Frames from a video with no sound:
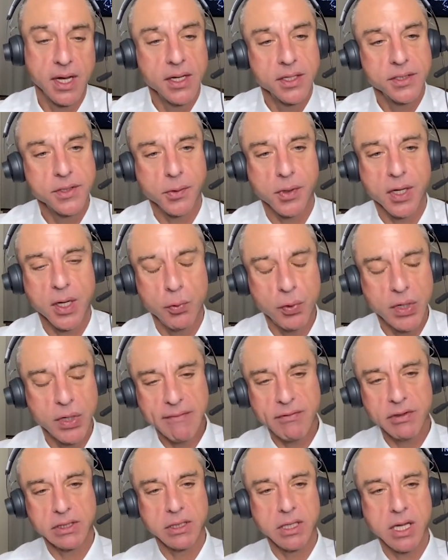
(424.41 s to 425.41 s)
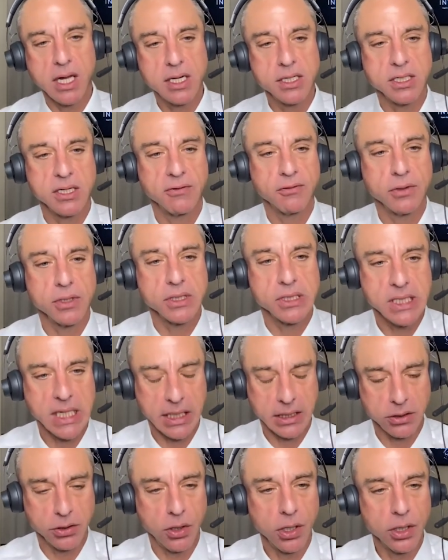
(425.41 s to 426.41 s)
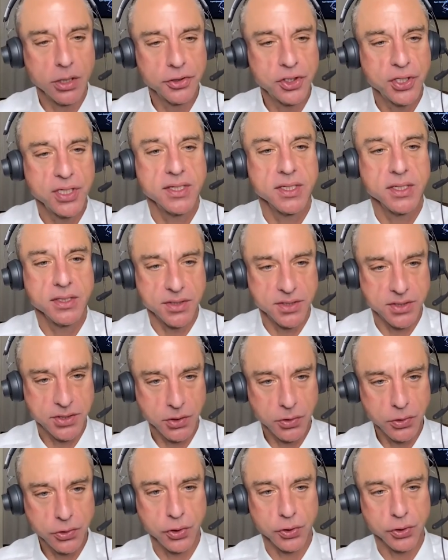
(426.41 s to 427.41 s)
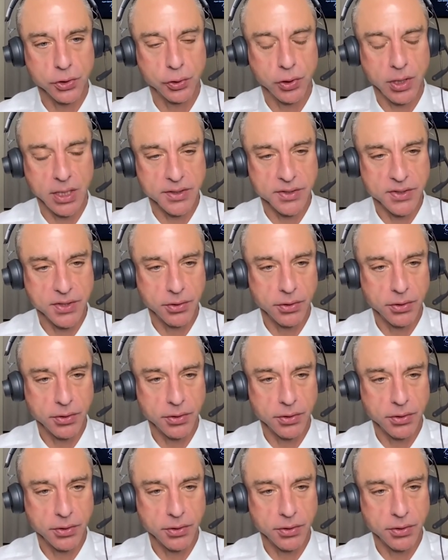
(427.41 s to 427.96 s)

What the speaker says: So again, we have a lot of different technologies and social trends.